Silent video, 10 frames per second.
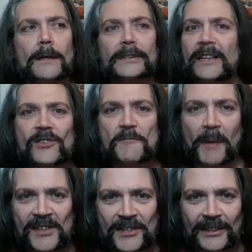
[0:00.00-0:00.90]
They just
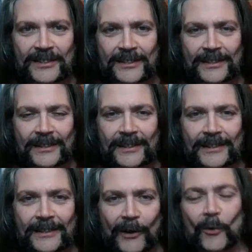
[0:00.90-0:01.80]
passed it
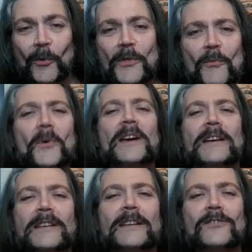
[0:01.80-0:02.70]
all the
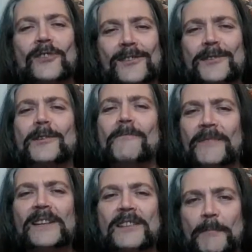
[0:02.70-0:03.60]
way just to
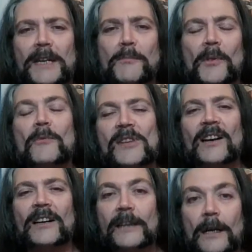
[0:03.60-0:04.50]
convince the people that were
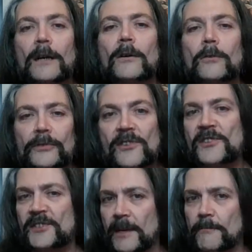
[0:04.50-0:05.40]
like, oh, this
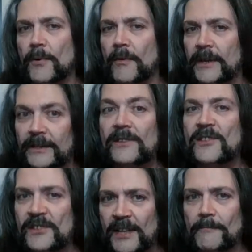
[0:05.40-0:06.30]
is temporary, this
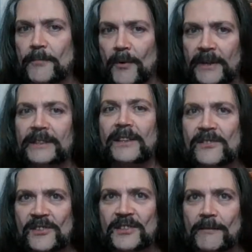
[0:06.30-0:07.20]
is temporary,
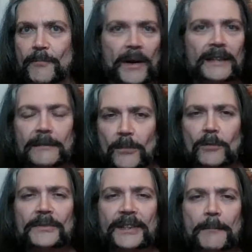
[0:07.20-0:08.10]
this is temporary. And the
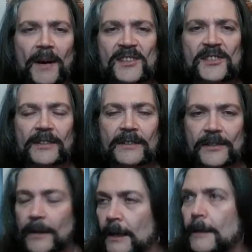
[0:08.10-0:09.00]
moment they passed it,
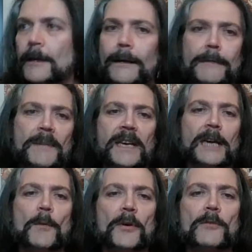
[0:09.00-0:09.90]
it
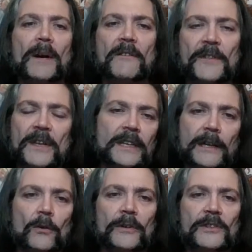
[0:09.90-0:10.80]
became a permanent thing
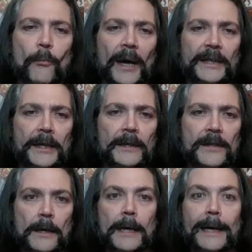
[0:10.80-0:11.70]
and going to widen it.
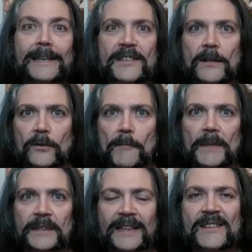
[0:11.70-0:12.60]
It's the
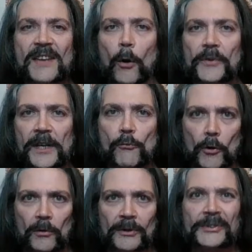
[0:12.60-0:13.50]
government, is how they
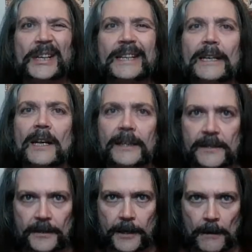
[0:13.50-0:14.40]
roll. They lie
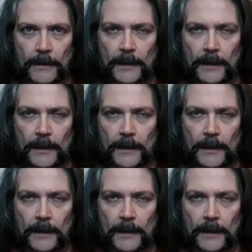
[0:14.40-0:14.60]
to you.